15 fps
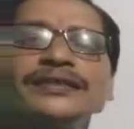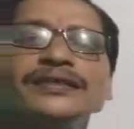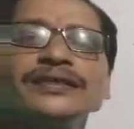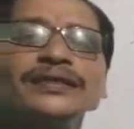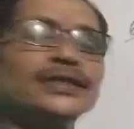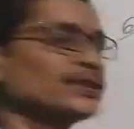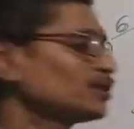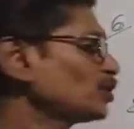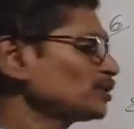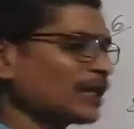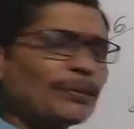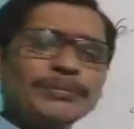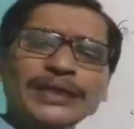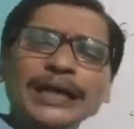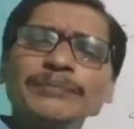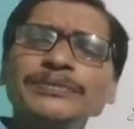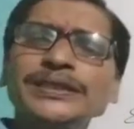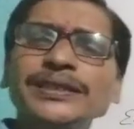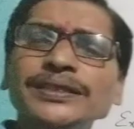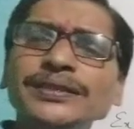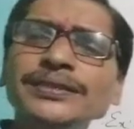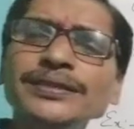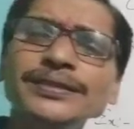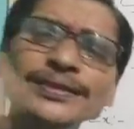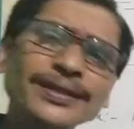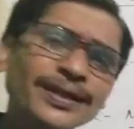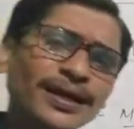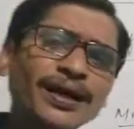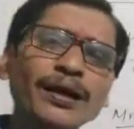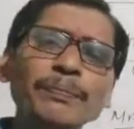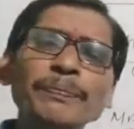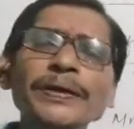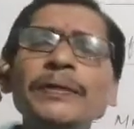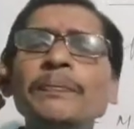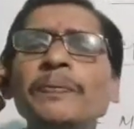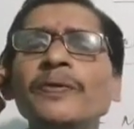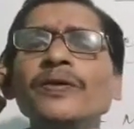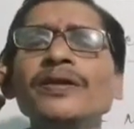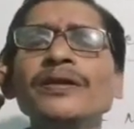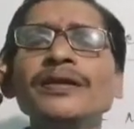So sometimes people,